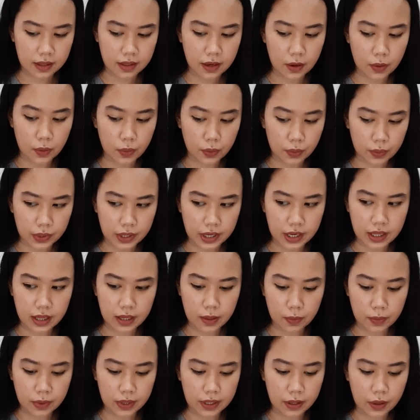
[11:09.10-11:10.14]
They're
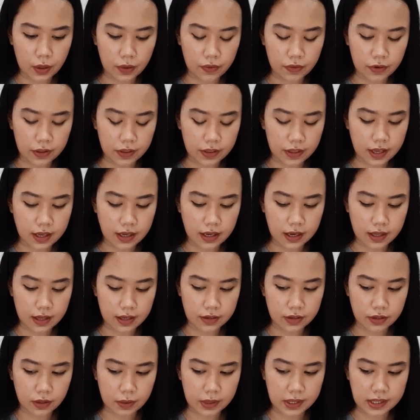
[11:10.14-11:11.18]
really, really overthinking
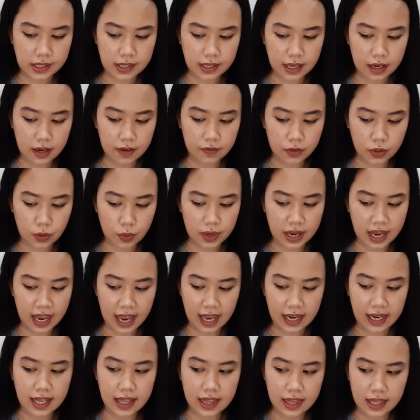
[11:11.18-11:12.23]
this. So instead of doing
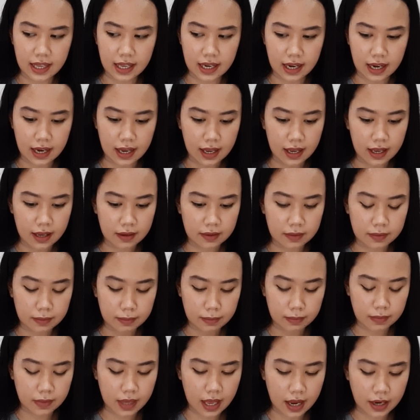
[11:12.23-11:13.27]
anything
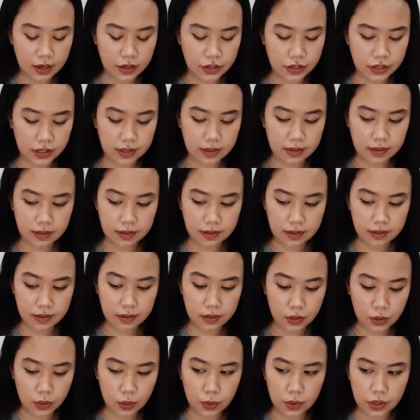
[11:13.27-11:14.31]
action
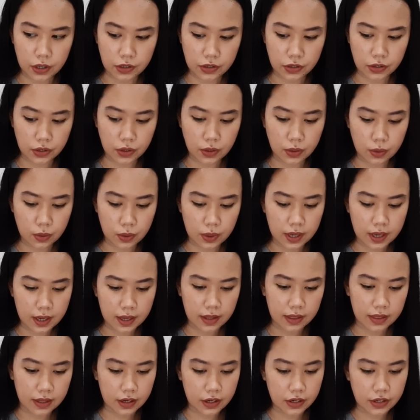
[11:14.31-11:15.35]
towards you,
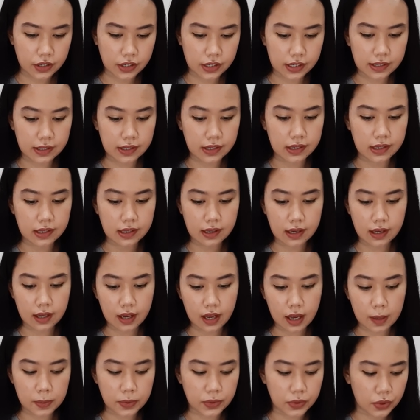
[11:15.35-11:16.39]
they're just
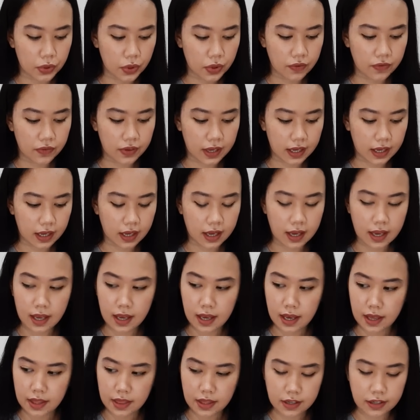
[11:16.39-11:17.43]
observing
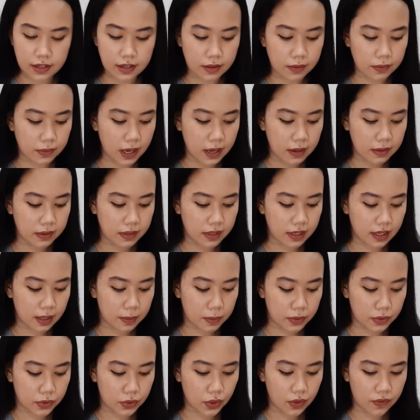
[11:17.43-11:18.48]
the surrounding,
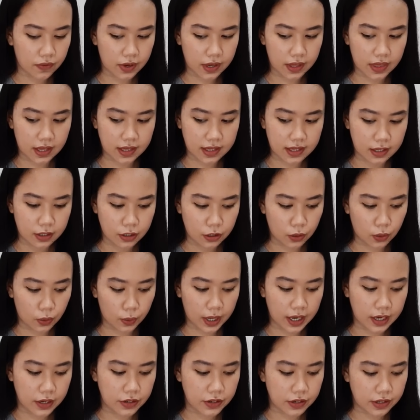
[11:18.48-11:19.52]
observing the
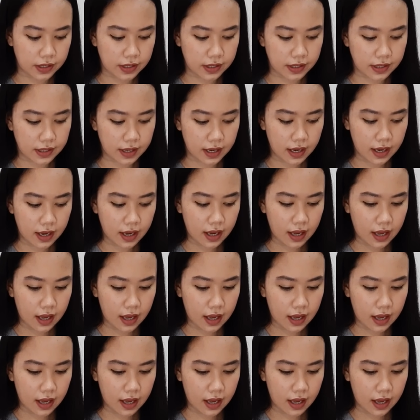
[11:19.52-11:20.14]
situations.